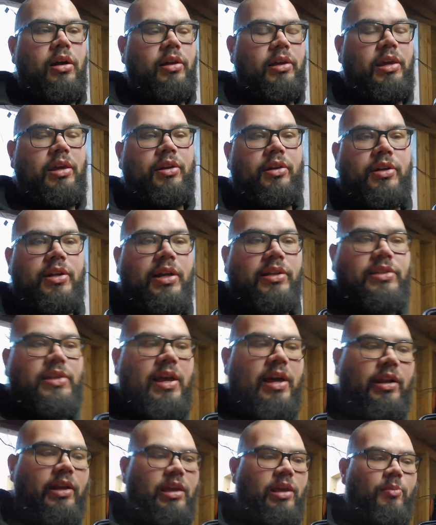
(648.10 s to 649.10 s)
Heater does
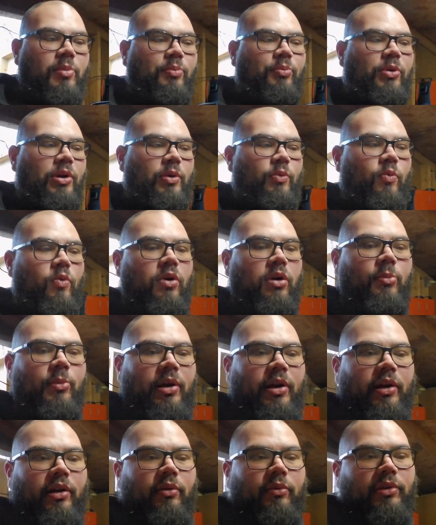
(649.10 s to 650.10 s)
kind of keep it pretty warm
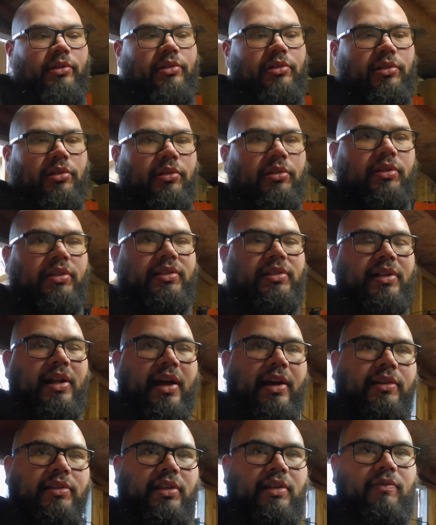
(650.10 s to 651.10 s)
in here, which it's
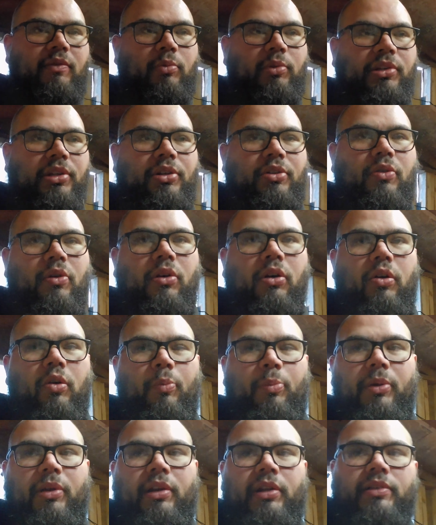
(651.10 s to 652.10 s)
nice. Even with the door
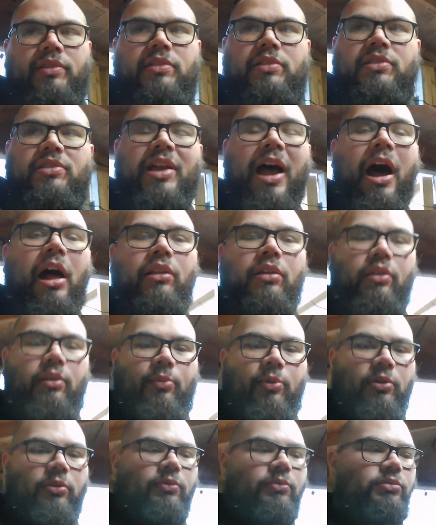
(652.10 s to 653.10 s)
open, it's
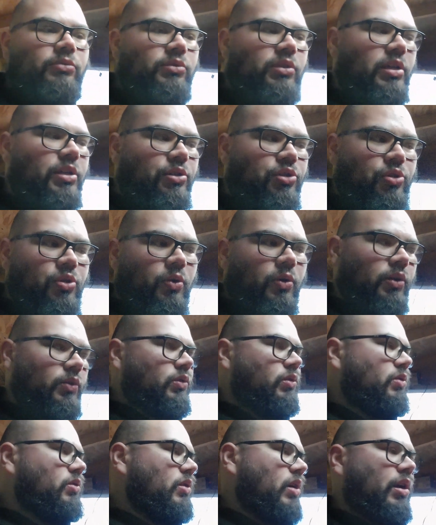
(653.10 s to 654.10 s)
tolerable in
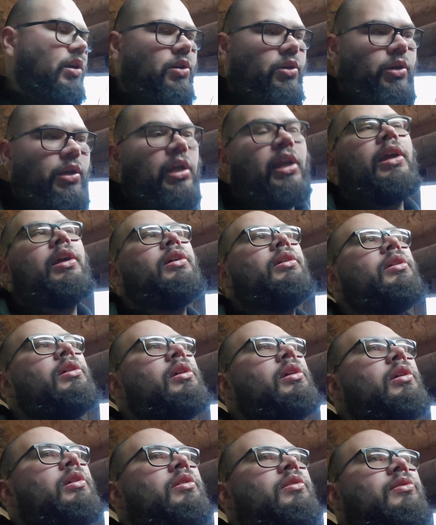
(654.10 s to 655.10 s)
shorts and a hoodie.
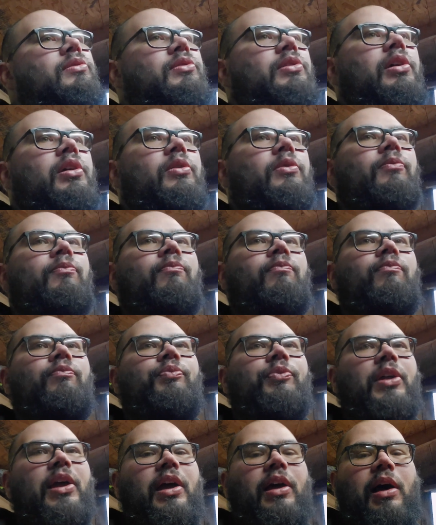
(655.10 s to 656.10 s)
So
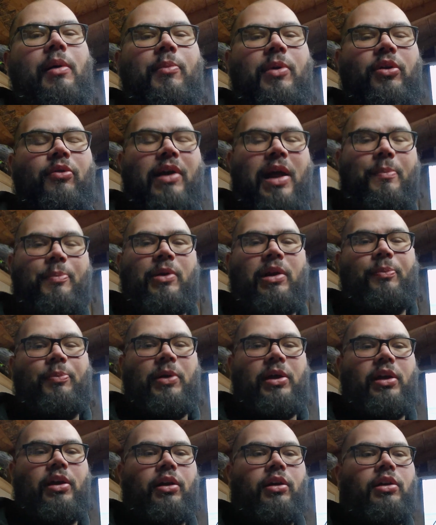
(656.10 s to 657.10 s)
yeah, I'm gonna wrap it up
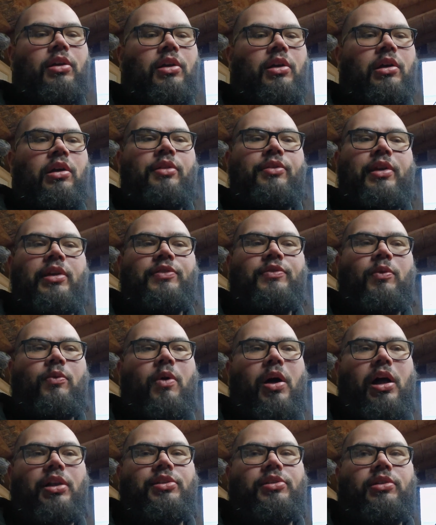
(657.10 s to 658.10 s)
here. Thanks for
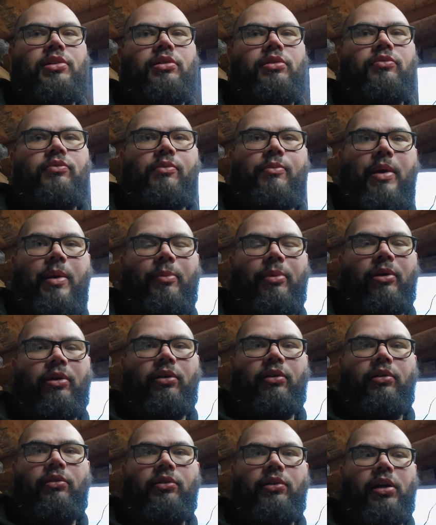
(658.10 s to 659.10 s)
watching.
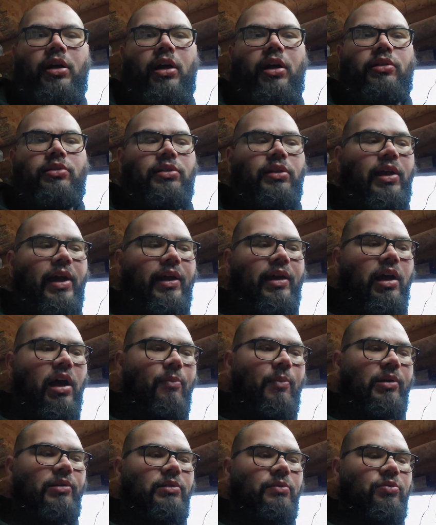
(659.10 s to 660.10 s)
Remember to like,
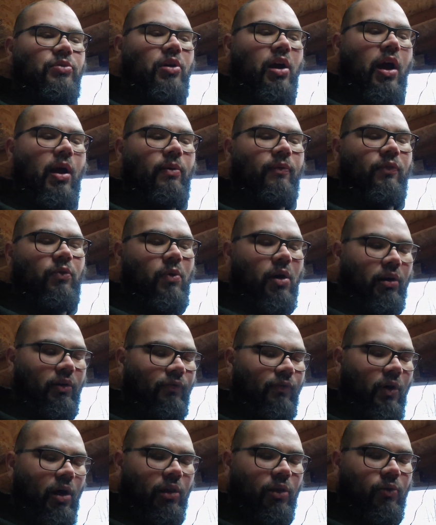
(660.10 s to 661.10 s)
comment, subscribe if you want
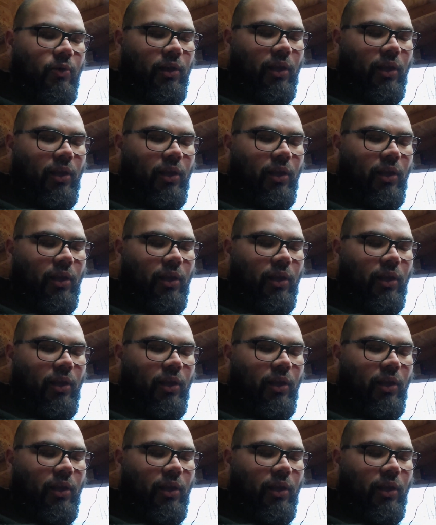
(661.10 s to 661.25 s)
to follow